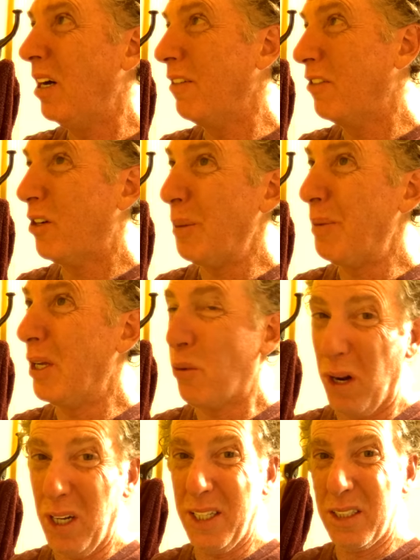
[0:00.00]
of creepy
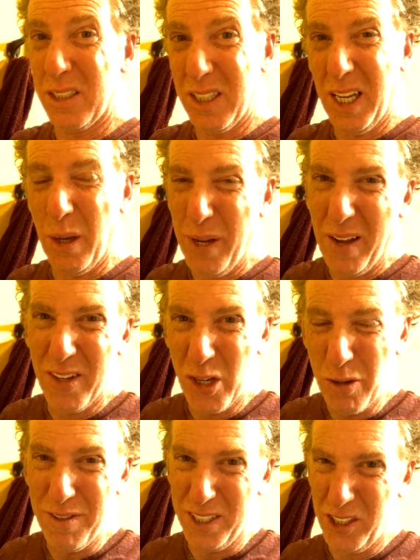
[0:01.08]
crawlies, and we have a
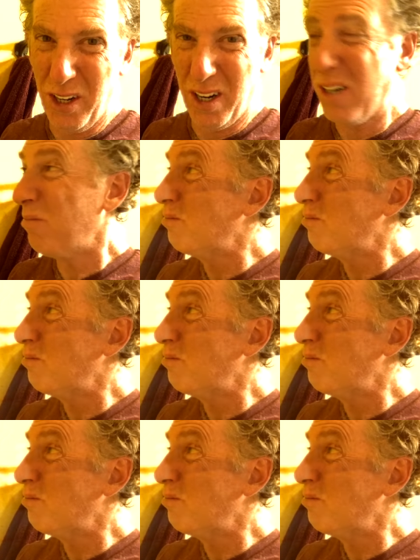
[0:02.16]
new visitor.